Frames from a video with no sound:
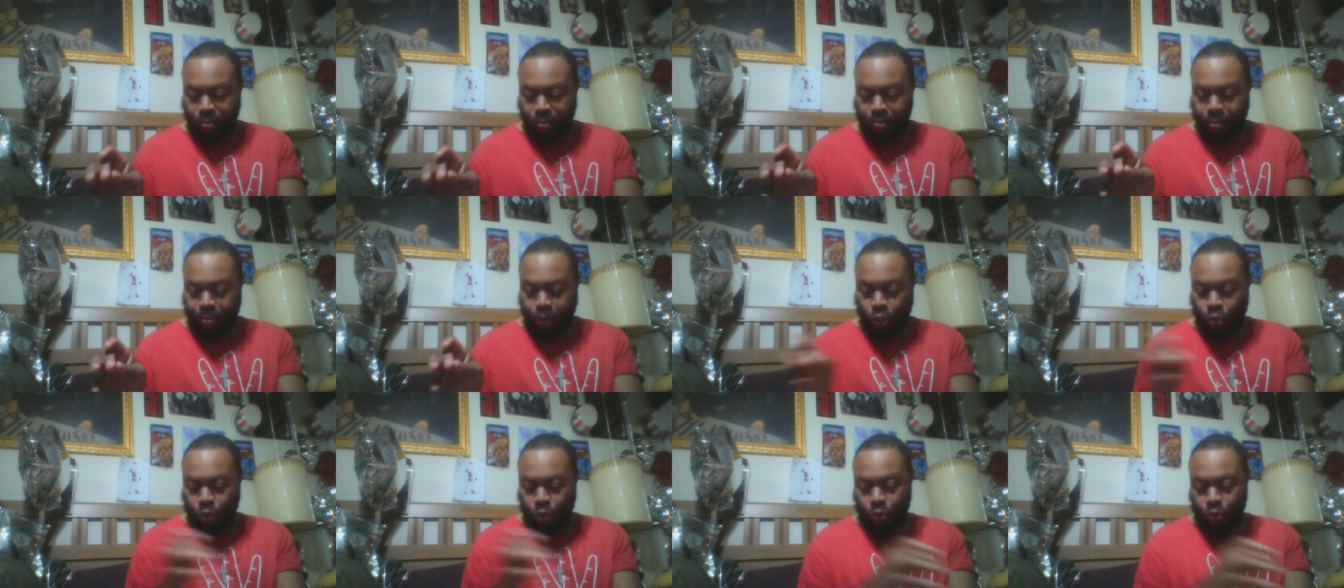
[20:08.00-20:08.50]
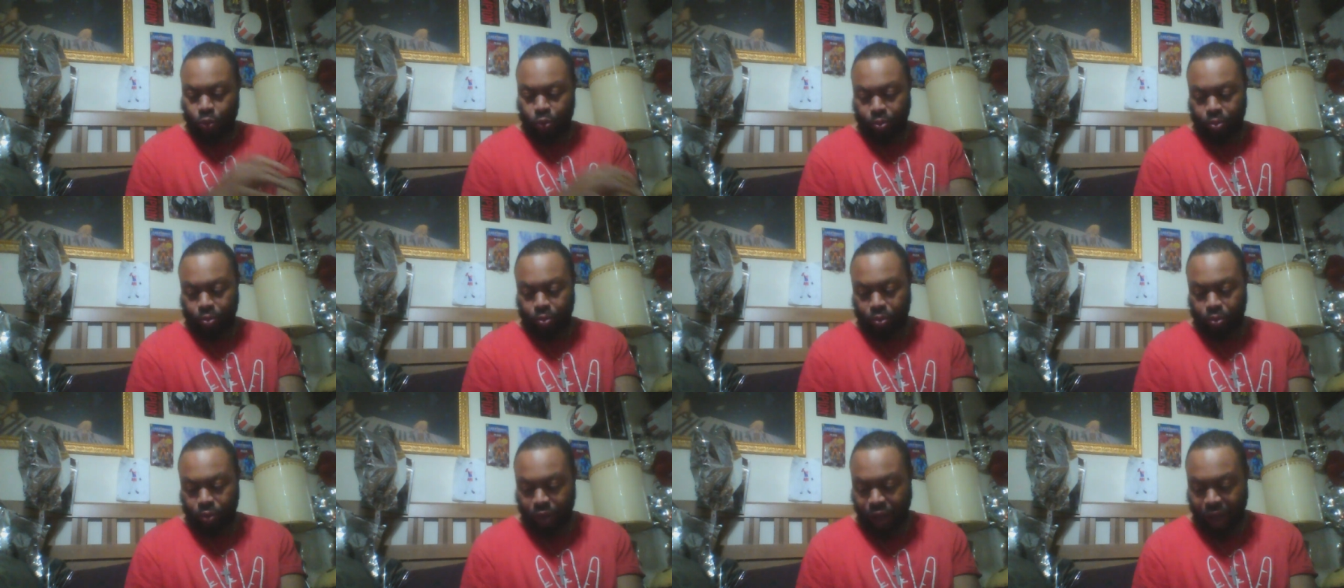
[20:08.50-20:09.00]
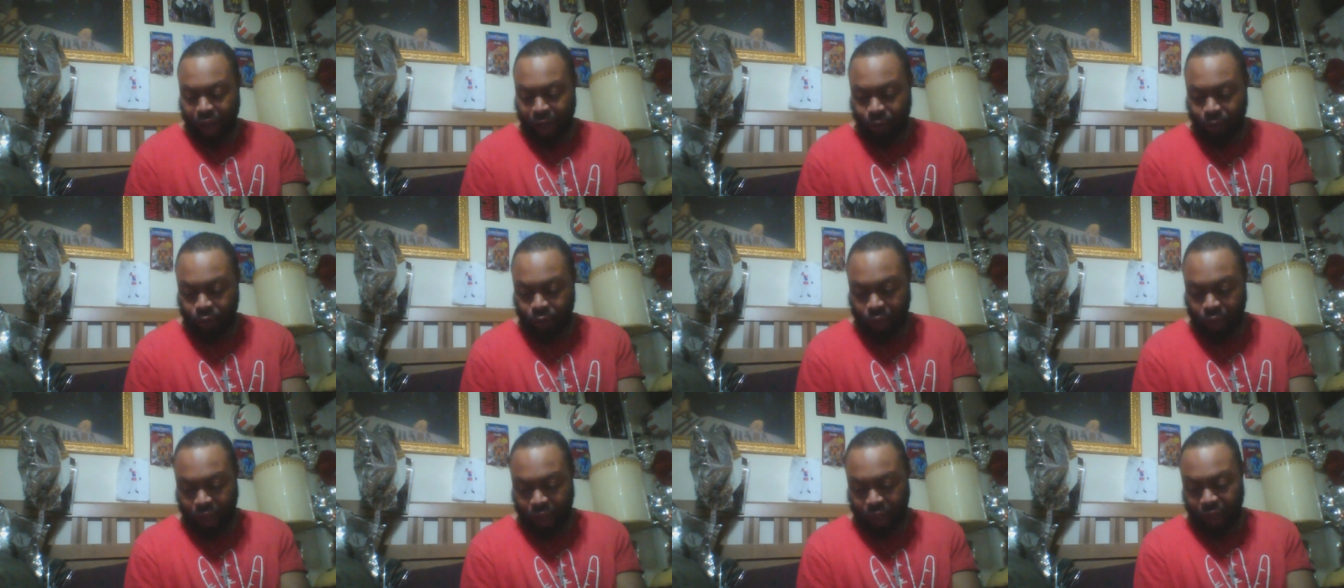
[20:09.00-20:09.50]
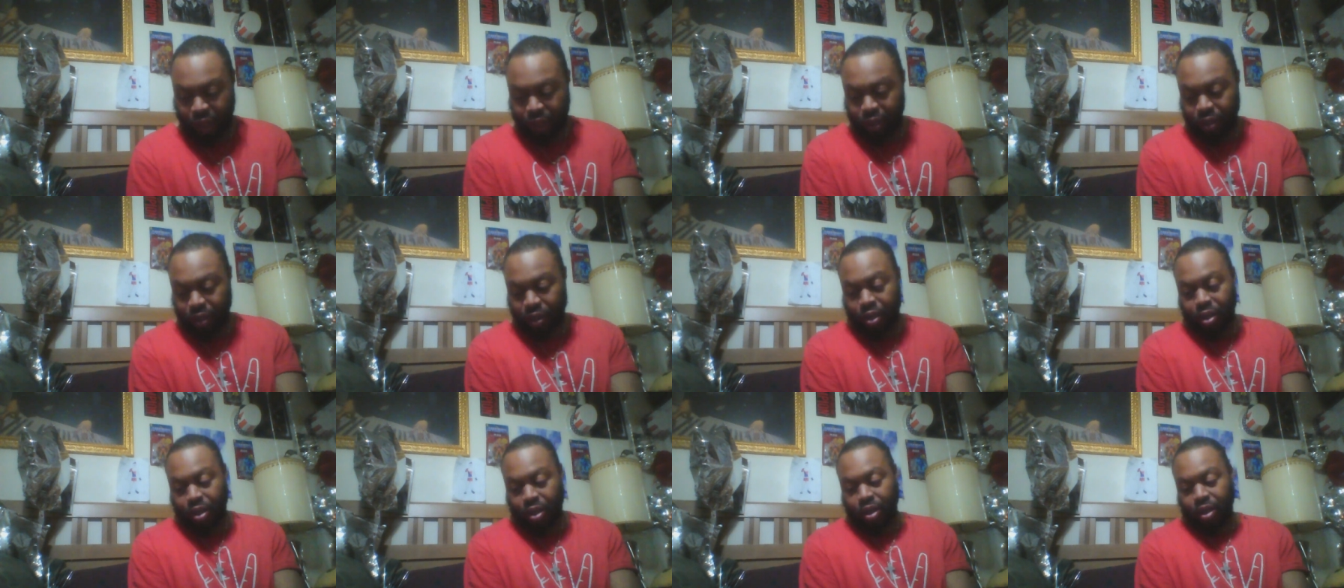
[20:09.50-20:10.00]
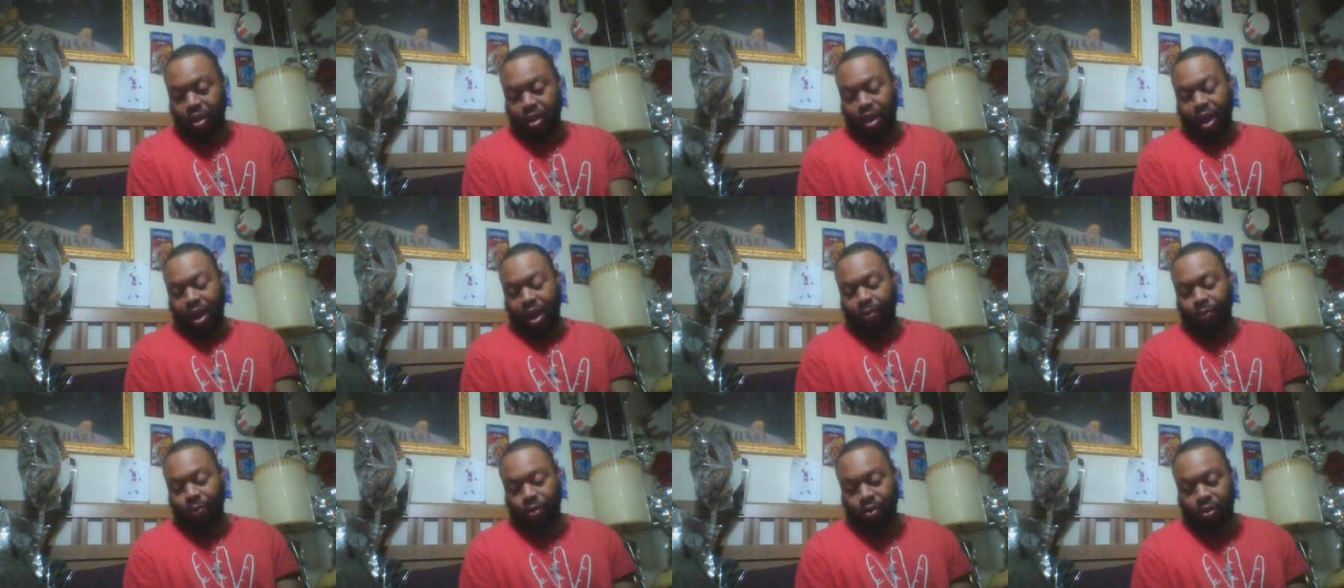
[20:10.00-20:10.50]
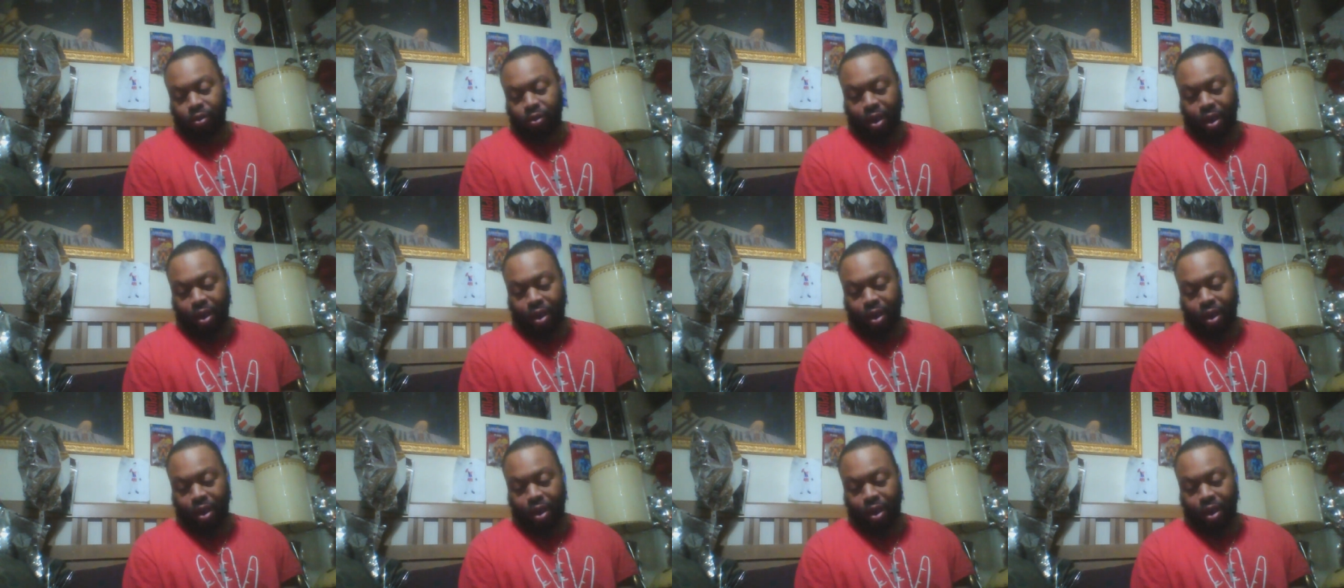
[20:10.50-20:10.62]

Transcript: boom. That was it. That was